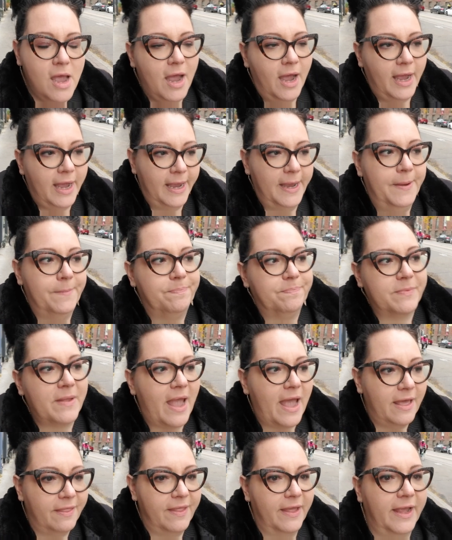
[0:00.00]
um,
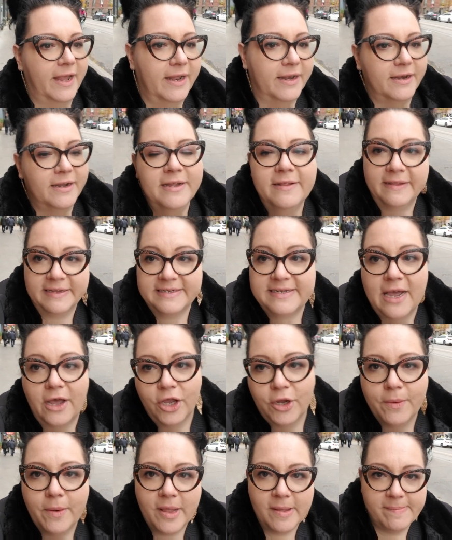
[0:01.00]
and then like tell
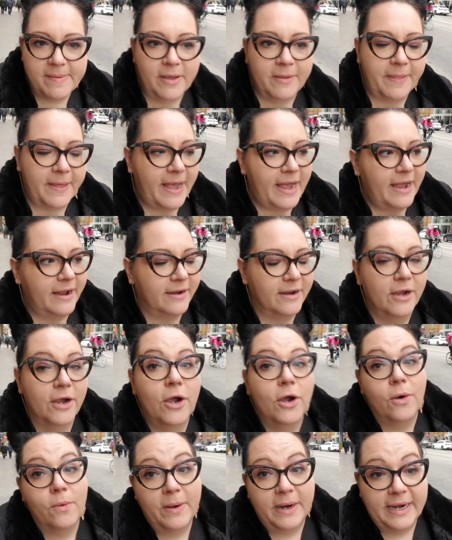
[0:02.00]
you all about that
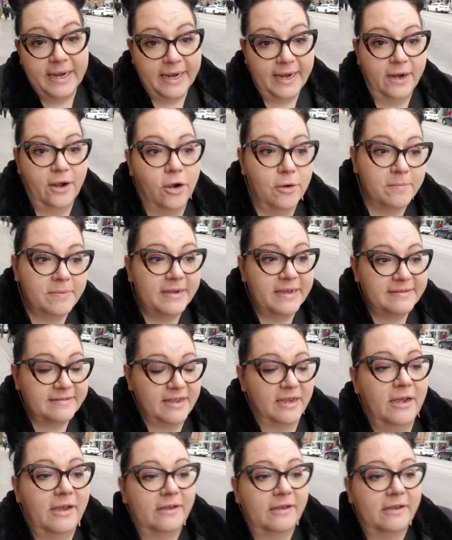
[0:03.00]
when I get home because I